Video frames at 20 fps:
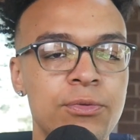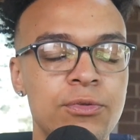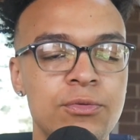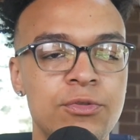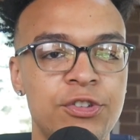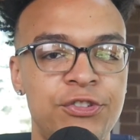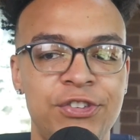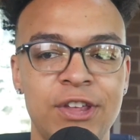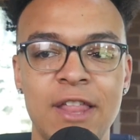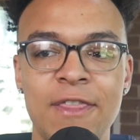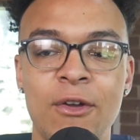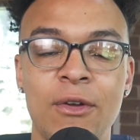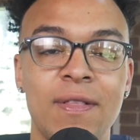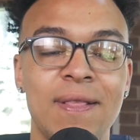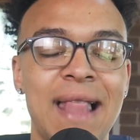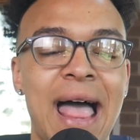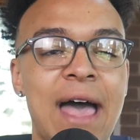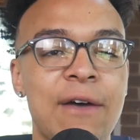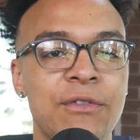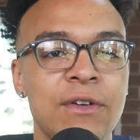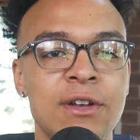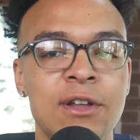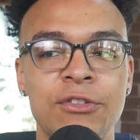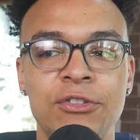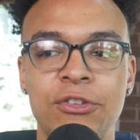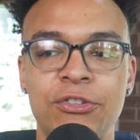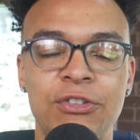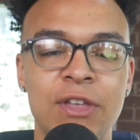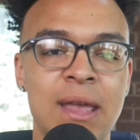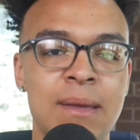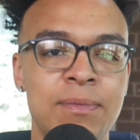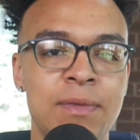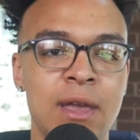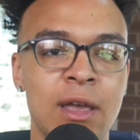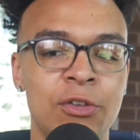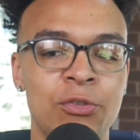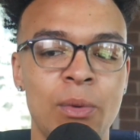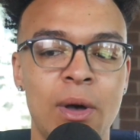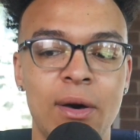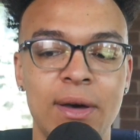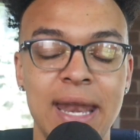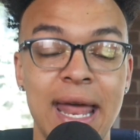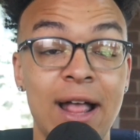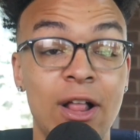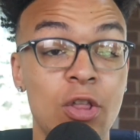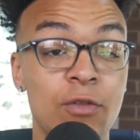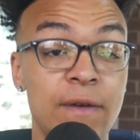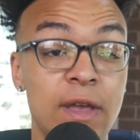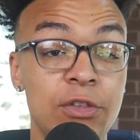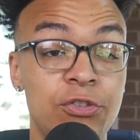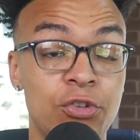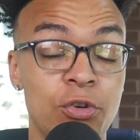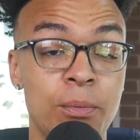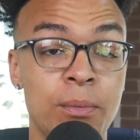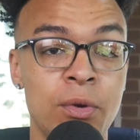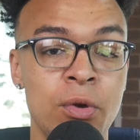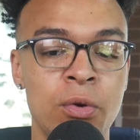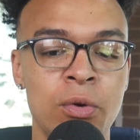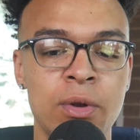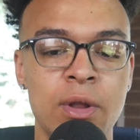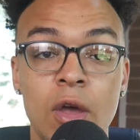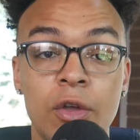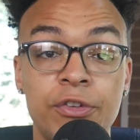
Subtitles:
Just sitting there and laughing does the same thing as well. It elevates your mood.